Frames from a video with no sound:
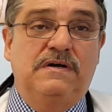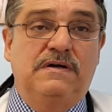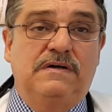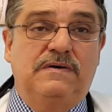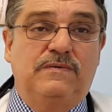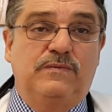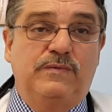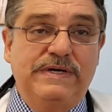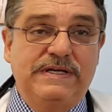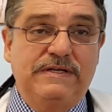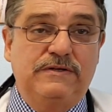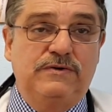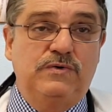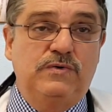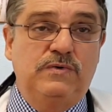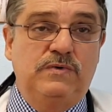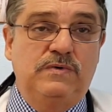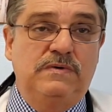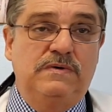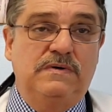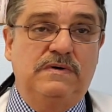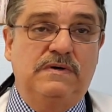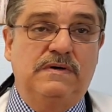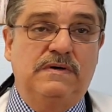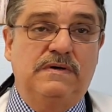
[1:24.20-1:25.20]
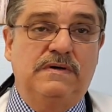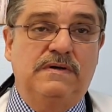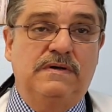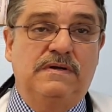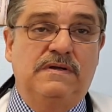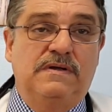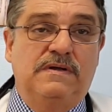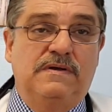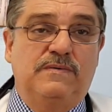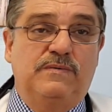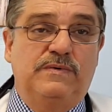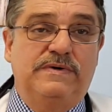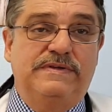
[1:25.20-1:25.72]
we do
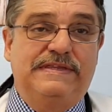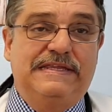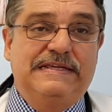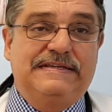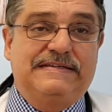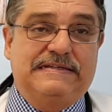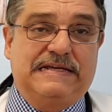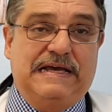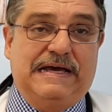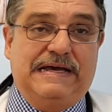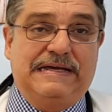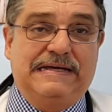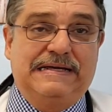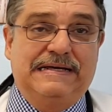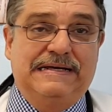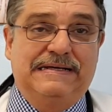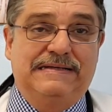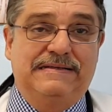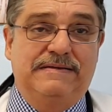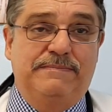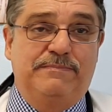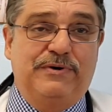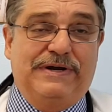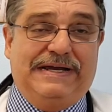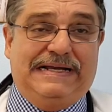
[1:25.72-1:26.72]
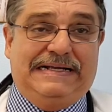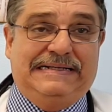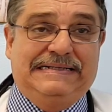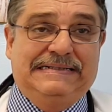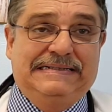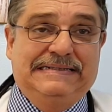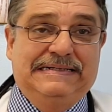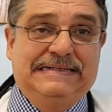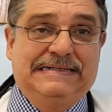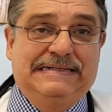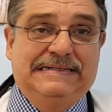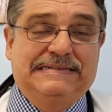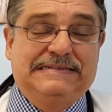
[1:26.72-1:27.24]
with this guy, the brain.
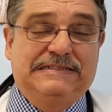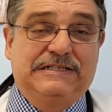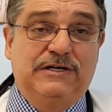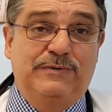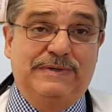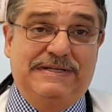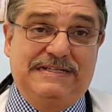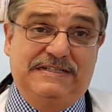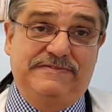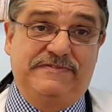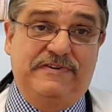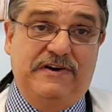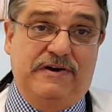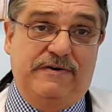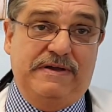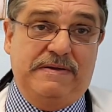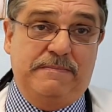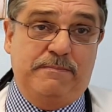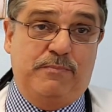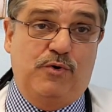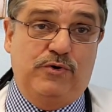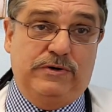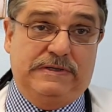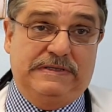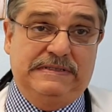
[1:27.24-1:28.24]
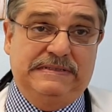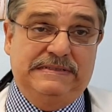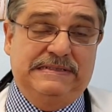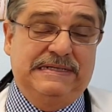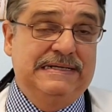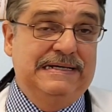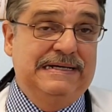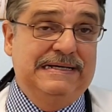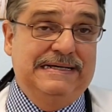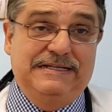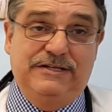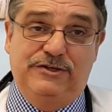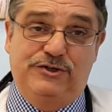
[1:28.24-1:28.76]
So it is very important.
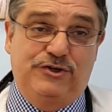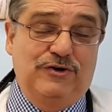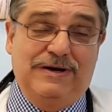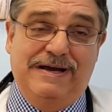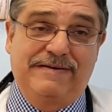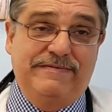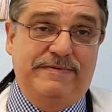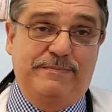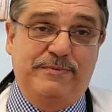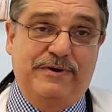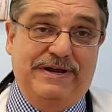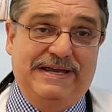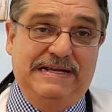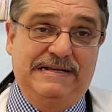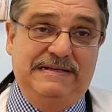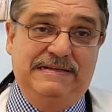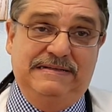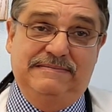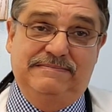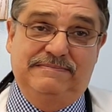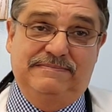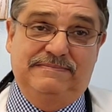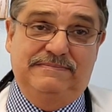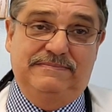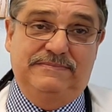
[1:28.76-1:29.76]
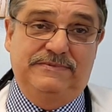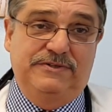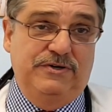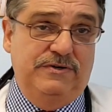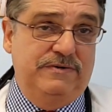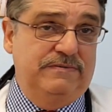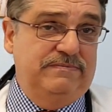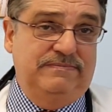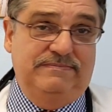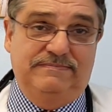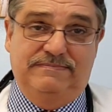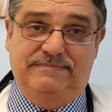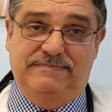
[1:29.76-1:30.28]
You don't have a brain,
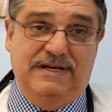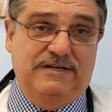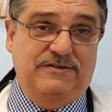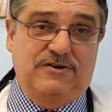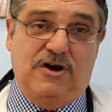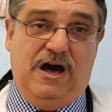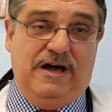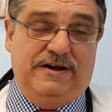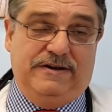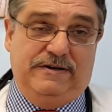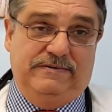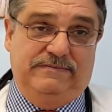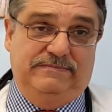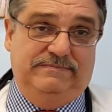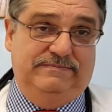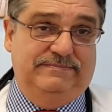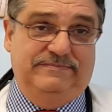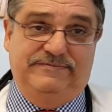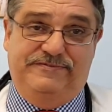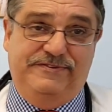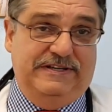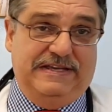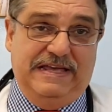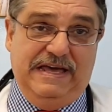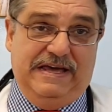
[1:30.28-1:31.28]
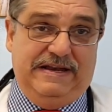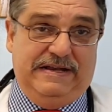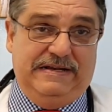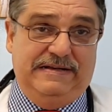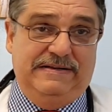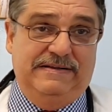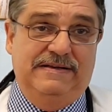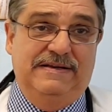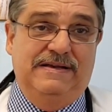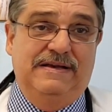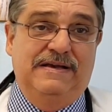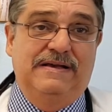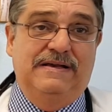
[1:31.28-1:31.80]
you're a goner. Forget it.
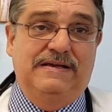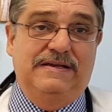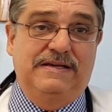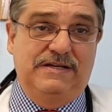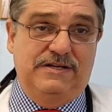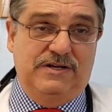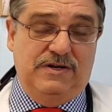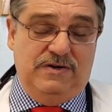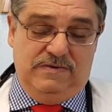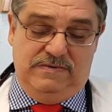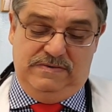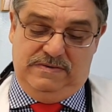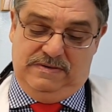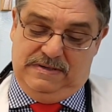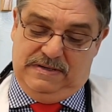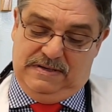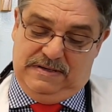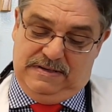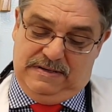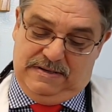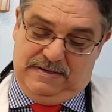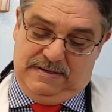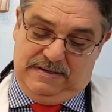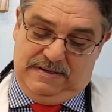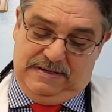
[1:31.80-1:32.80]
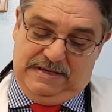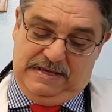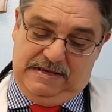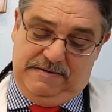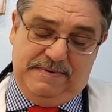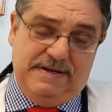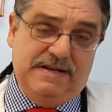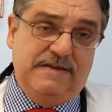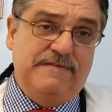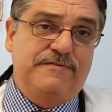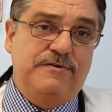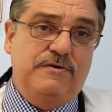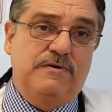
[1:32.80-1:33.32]

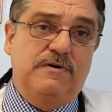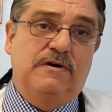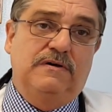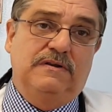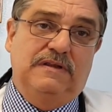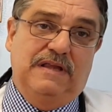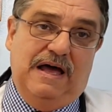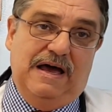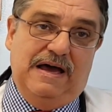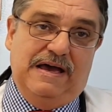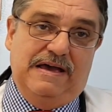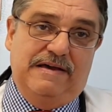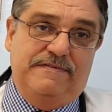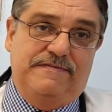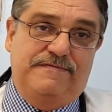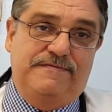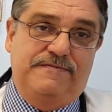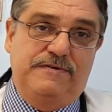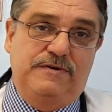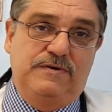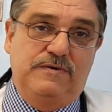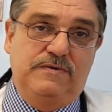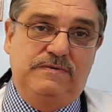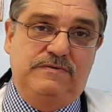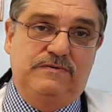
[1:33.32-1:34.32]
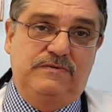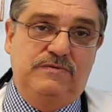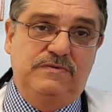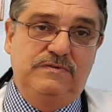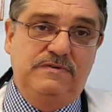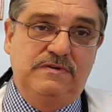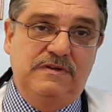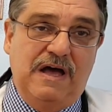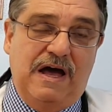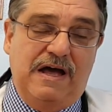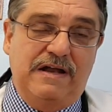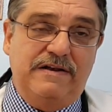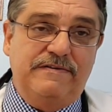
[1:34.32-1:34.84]
Even if you're alive, you do
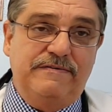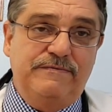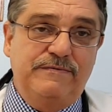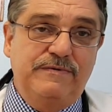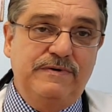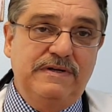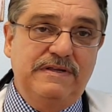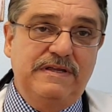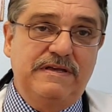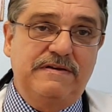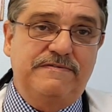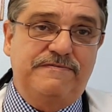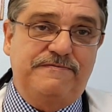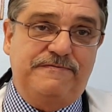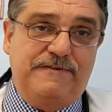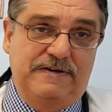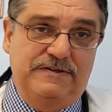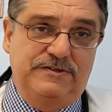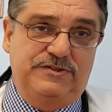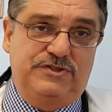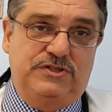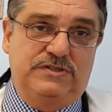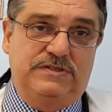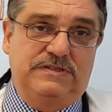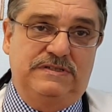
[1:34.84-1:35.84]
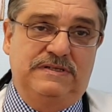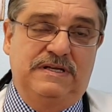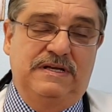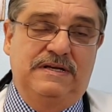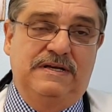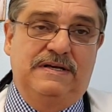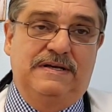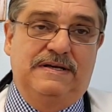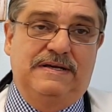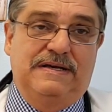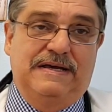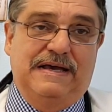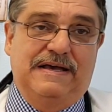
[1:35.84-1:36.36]
not really function
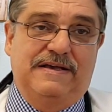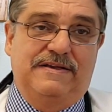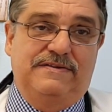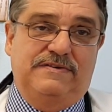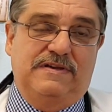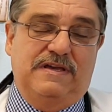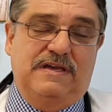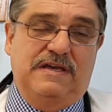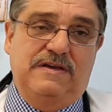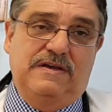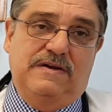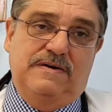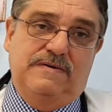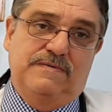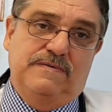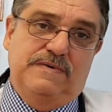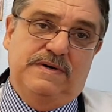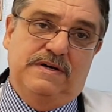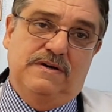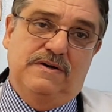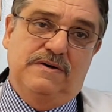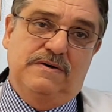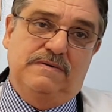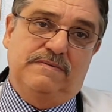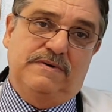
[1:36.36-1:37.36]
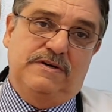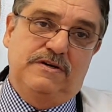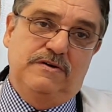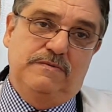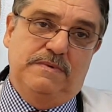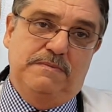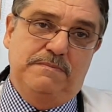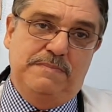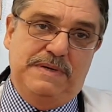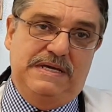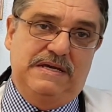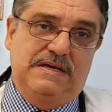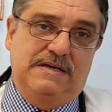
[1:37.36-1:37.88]
as a real
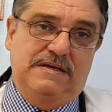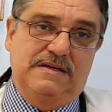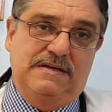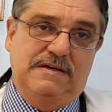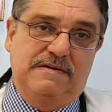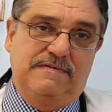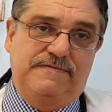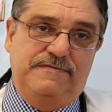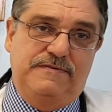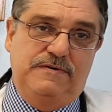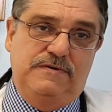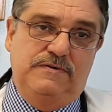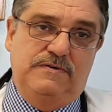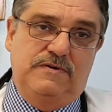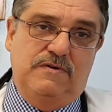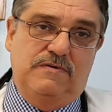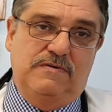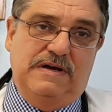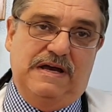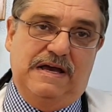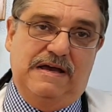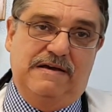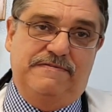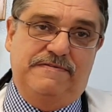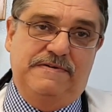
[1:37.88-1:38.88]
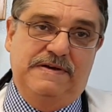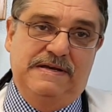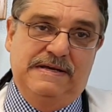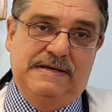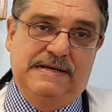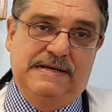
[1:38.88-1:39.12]
human being if you don't have